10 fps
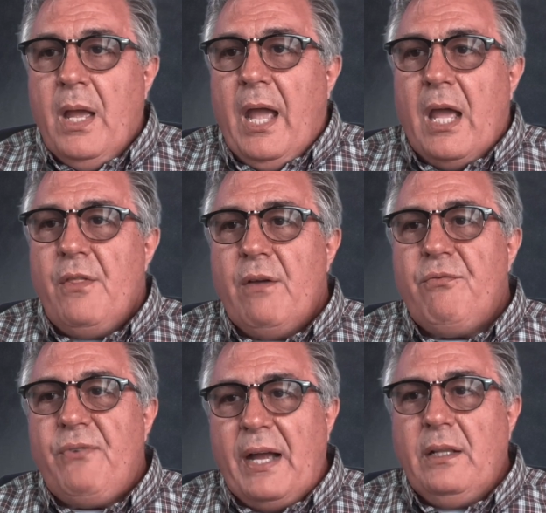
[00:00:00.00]
And then
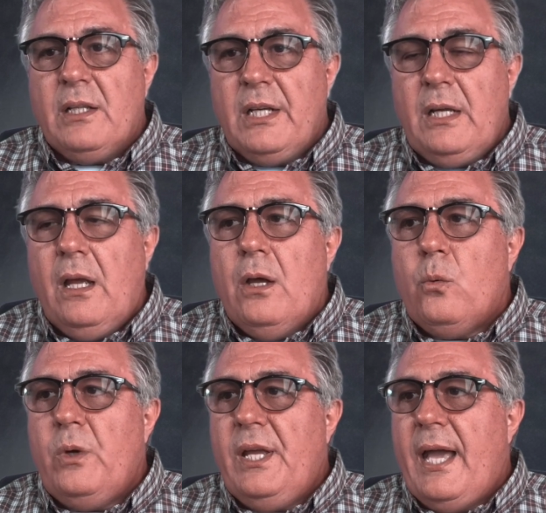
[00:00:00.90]
finally,
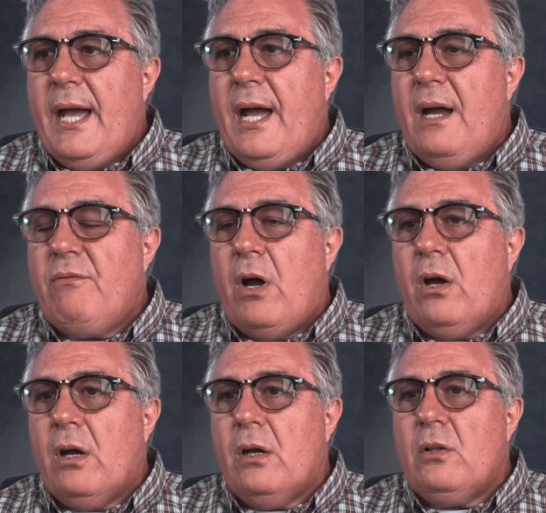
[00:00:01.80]
we have
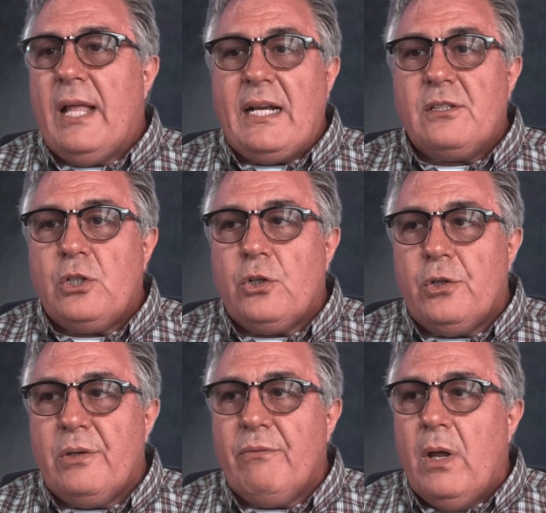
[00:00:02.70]
our last
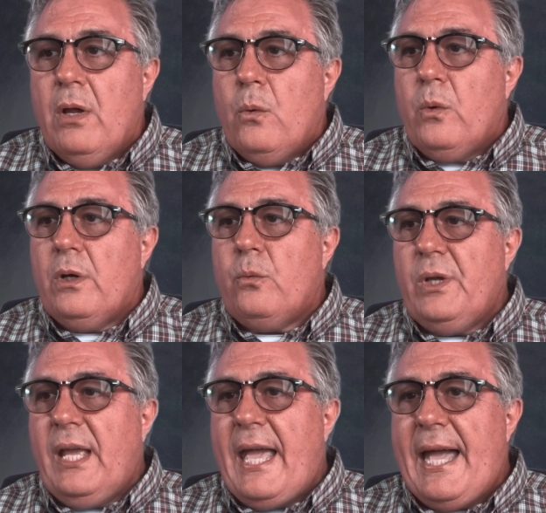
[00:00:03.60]
curve where
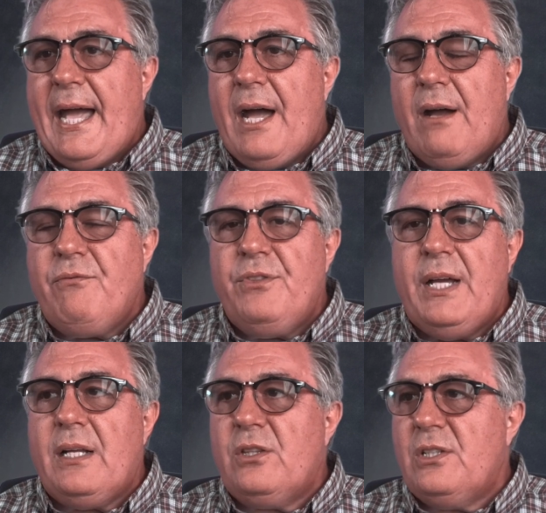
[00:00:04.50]
we have
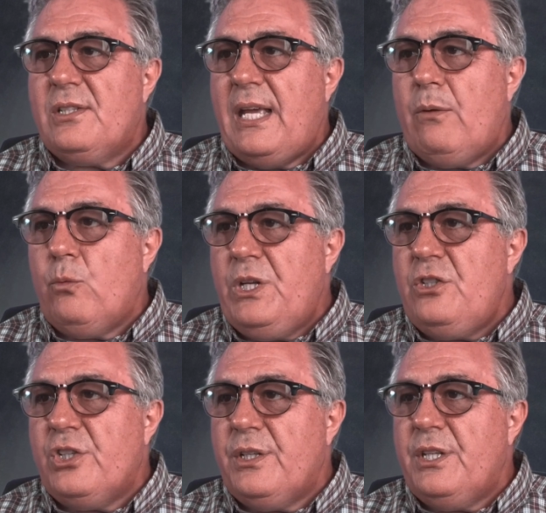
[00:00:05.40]
that this
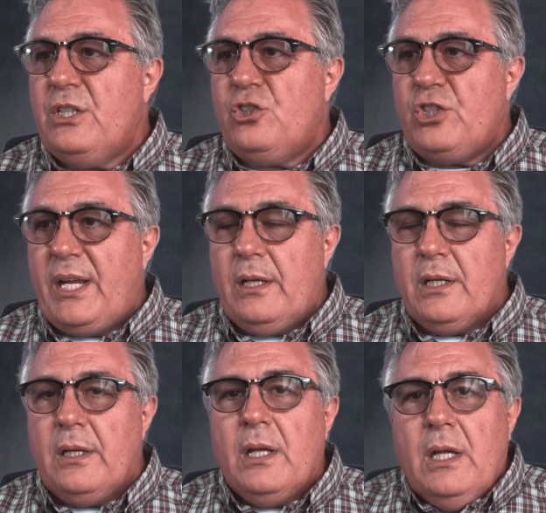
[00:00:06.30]
region is
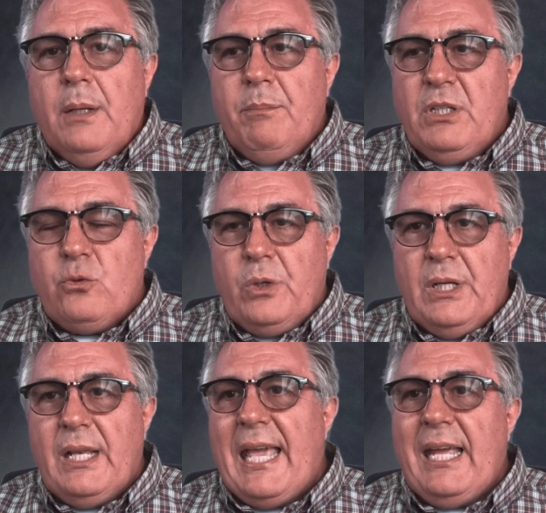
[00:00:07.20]
shaded
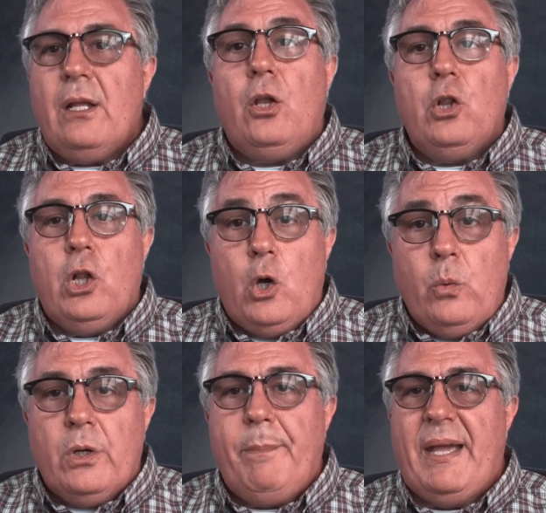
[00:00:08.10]
between a
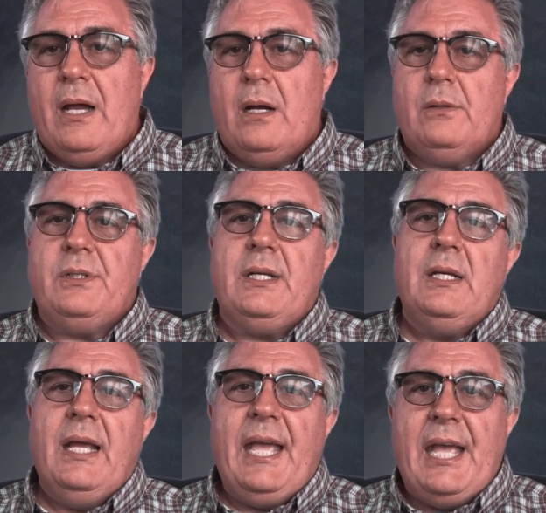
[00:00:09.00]
lower bound
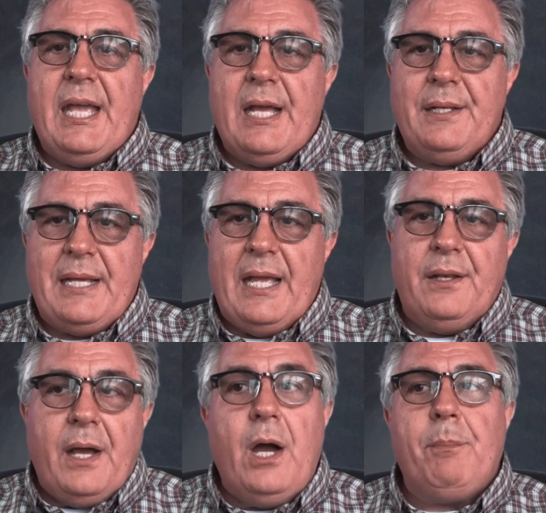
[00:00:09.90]
and
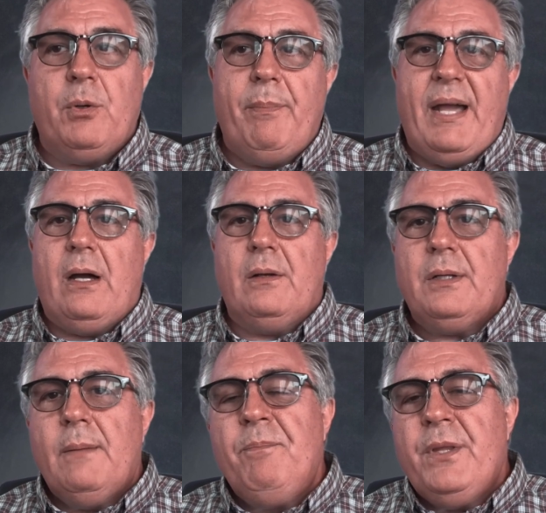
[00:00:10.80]
an upper bound.
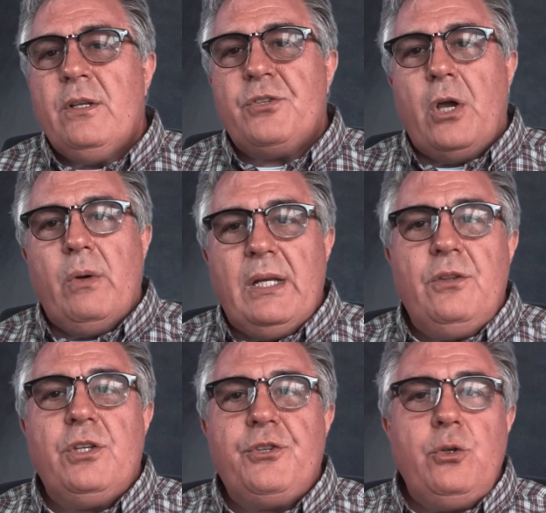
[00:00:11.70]
So in
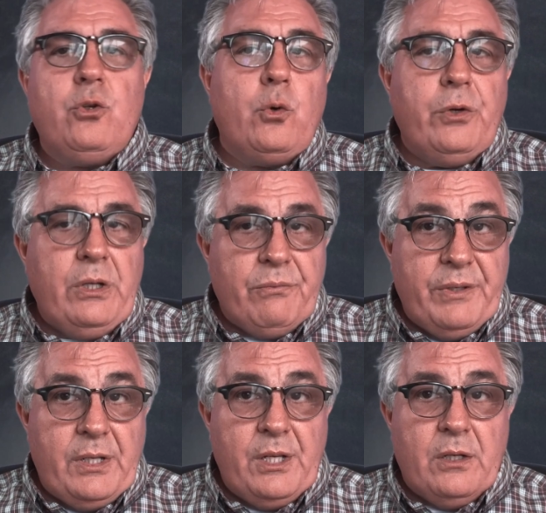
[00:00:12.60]
the tutorial
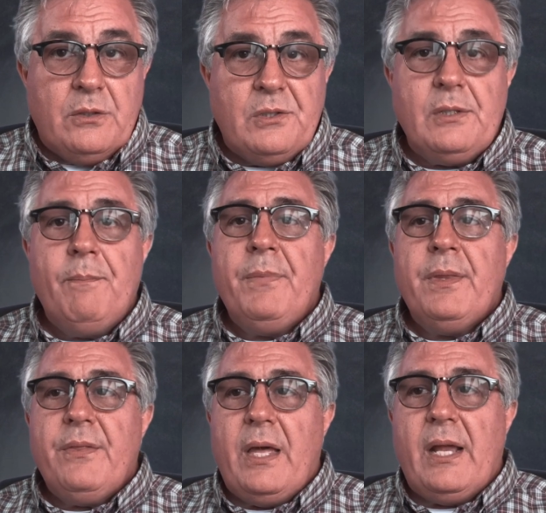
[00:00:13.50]
videos
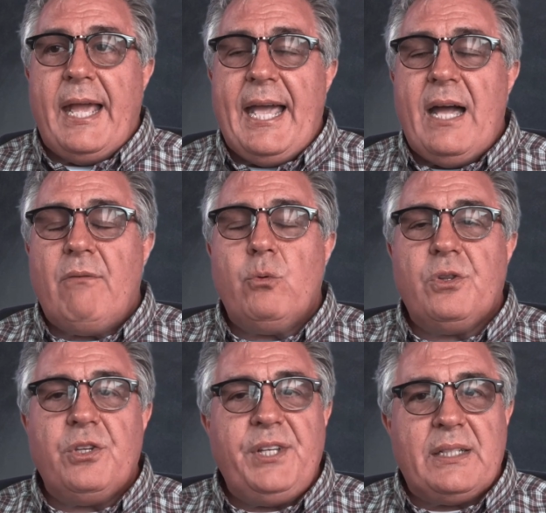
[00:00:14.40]
that I have with
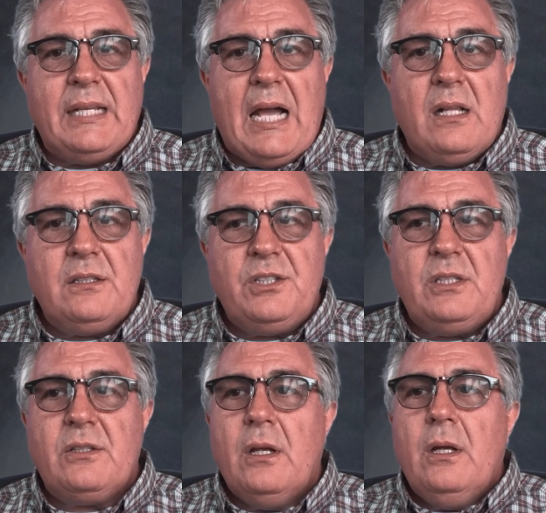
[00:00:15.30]
the
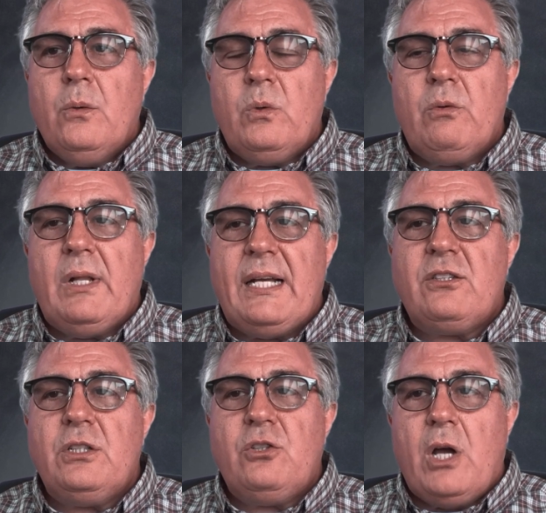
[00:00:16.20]
technologies, we will
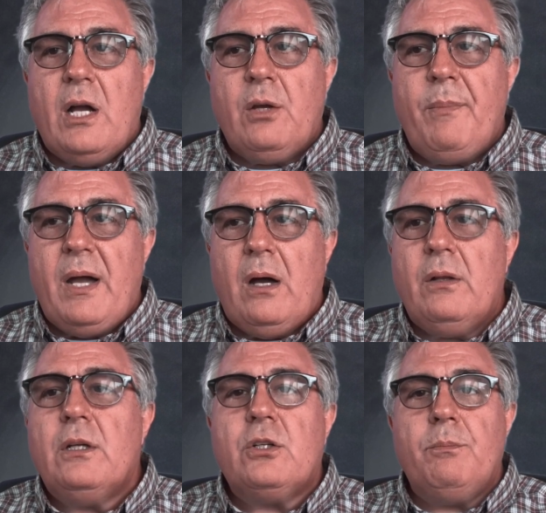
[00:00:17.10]
actually talk about
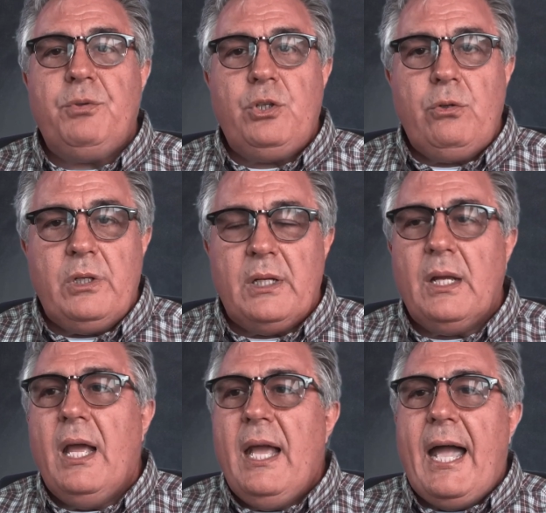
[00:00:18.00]
computing.
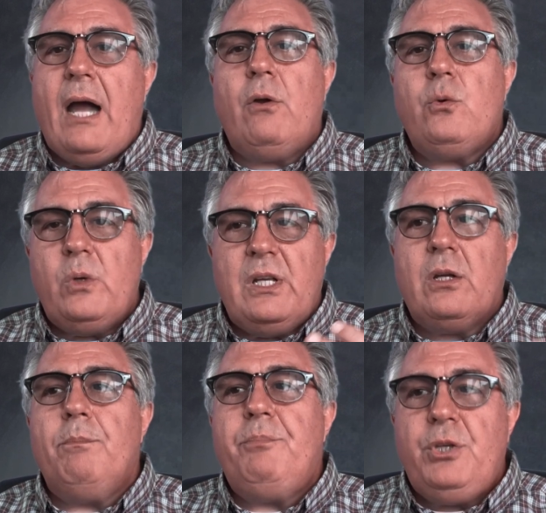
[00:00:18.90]
How do we
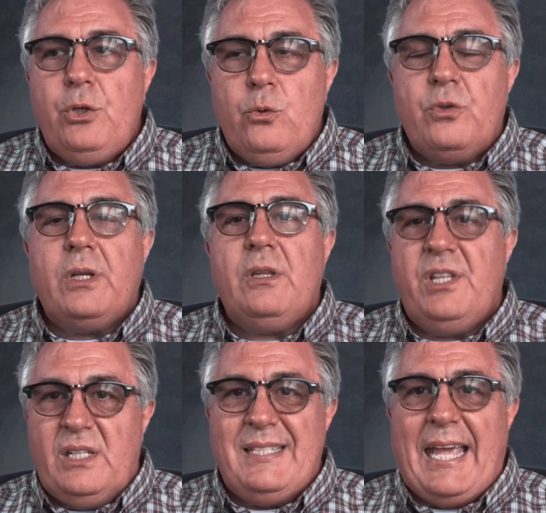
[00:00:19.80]
compute
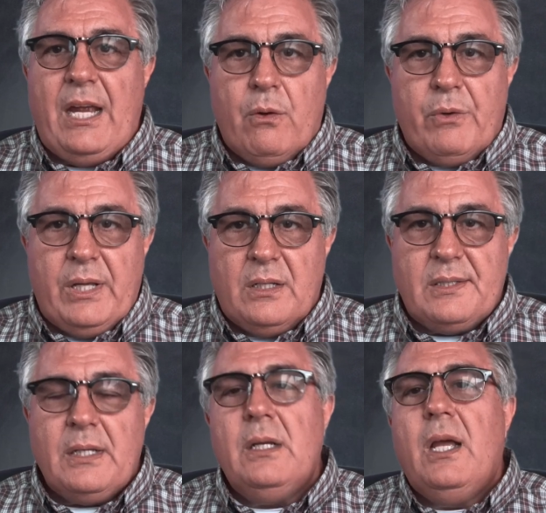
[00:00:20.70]
these
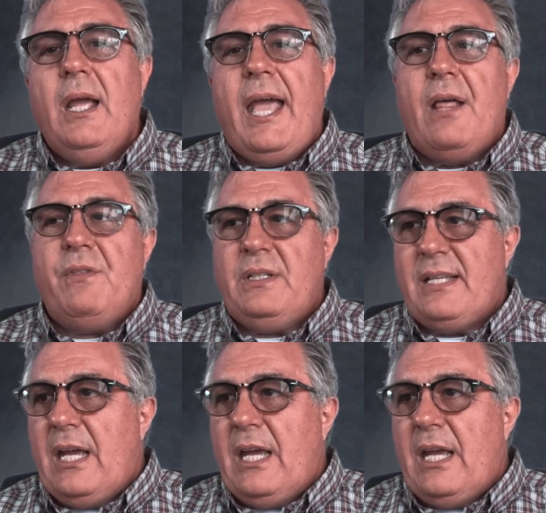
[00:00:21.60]
areas? And these